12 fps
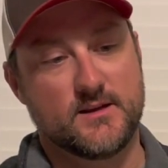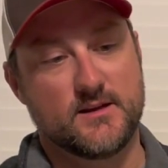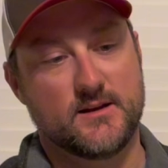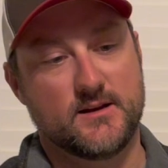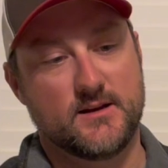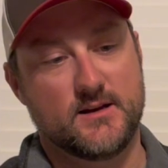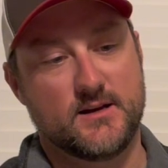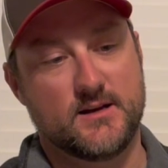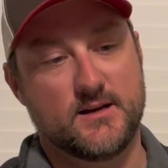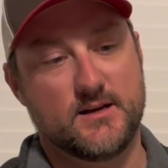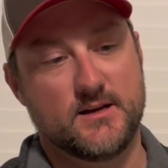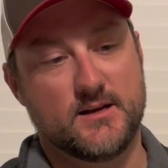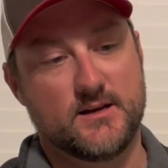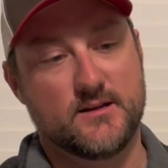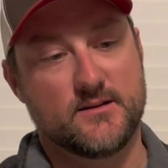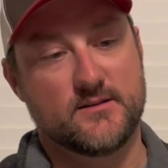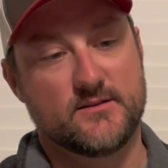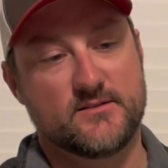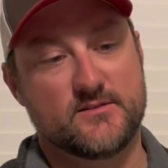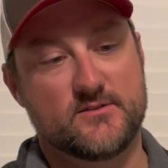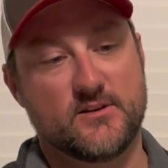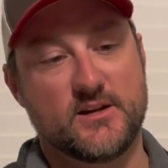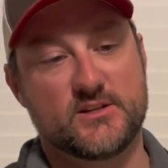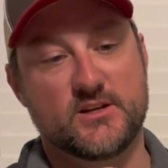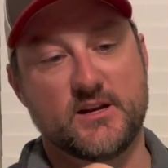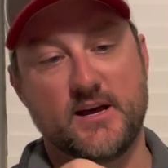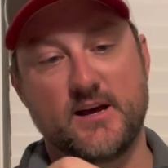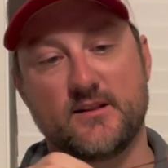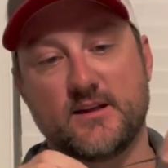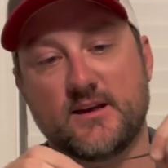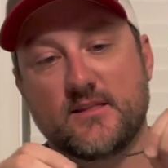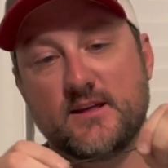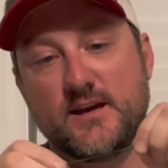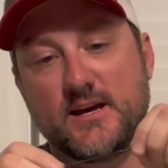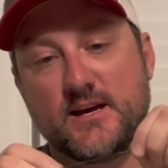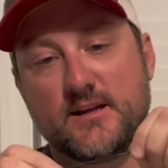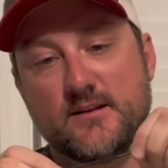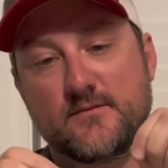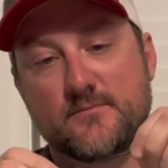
Get it hot, stretch it out like that.